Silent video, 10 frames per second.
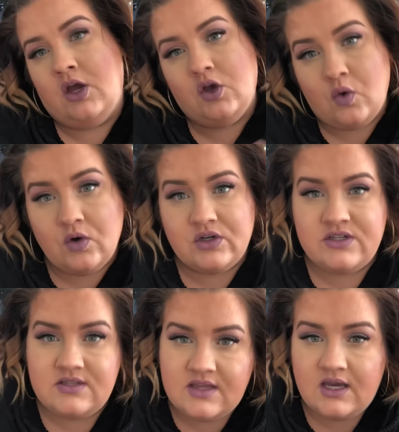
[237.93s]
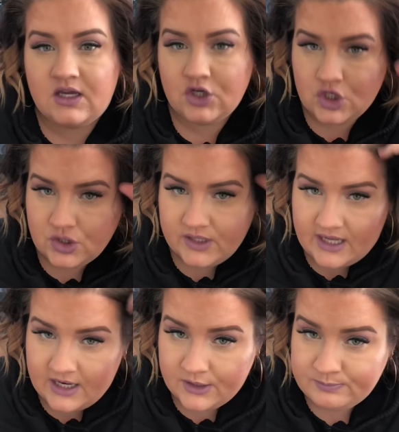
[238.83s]
coarse, thick, curly
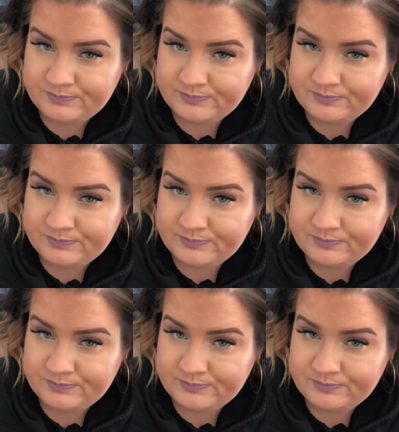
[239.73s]
hair.